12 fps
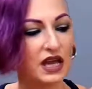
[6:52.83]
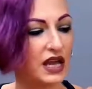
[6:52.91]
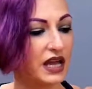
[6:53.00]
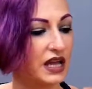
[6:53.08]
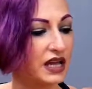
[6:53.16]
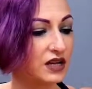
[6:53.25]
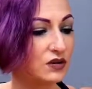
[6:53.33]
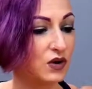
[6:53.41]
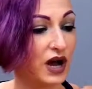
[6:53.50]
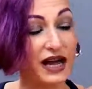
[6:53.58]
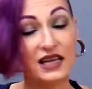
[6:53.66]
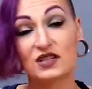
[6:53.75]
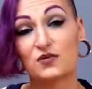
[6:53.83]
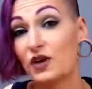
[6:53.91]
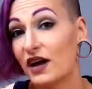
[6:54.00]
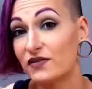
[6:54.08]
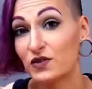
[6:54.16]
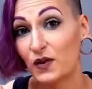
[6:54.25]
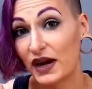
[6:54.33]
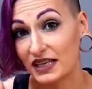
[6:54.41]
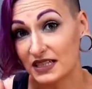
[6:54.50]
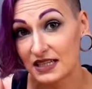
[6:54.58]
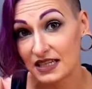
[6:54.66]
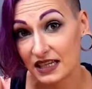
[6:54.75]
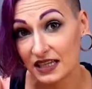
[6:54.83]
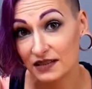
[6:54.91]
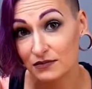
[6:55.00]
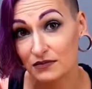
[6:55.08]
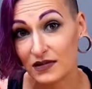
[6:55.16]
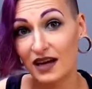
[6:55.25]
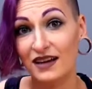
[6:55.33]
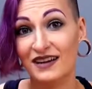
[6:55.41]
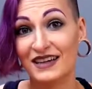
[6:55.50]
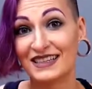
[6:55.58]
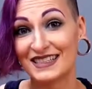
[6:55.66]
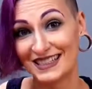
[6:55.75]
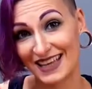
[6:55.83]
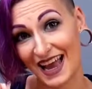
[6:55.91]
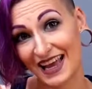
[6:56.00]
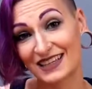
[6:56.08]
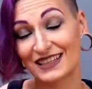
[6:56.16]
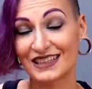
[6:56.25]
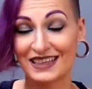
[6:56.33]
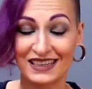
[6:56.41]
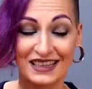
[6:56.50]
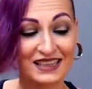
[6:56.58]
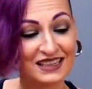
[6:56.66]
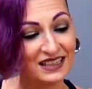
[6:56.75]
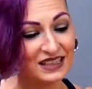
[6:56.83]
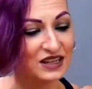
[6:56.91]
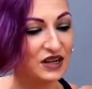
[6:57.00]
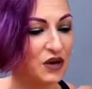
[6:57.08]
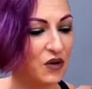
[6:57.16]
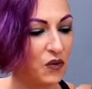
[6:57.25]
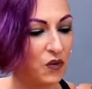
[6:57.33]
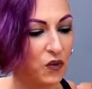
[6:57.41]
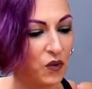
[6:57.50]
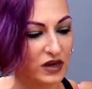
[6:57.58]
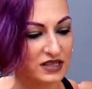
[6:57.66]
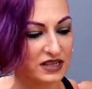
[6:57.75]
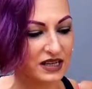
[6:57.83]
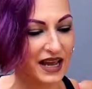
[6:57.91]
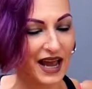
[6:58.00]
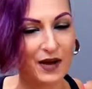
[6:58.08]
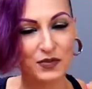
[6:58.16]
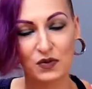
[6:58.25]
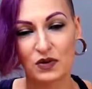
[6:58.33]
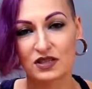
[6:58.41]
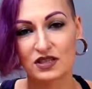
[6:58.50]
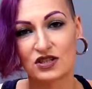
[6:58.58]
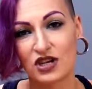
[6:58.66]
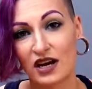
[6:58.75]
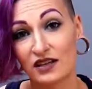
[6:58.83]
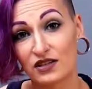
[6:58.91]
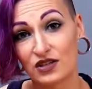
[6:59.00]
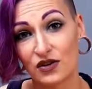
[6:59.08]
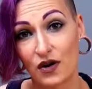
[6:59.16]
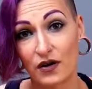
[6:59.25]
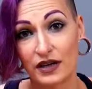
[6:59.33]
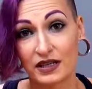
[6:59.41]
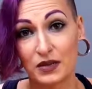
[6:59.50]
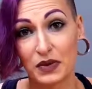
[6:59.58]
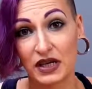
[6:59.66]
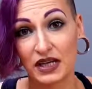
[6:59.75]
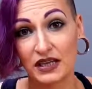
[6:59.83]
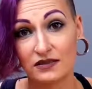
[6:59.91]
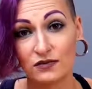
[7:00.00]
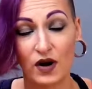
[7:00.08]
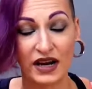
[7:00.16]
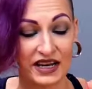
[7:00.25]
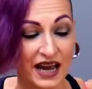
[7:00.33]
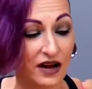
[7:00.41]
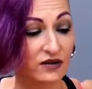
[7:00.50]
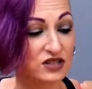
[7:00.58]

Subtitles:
And I guess we'll have to wait and see exactly what's going to happen, what this child is growing to be. Right now,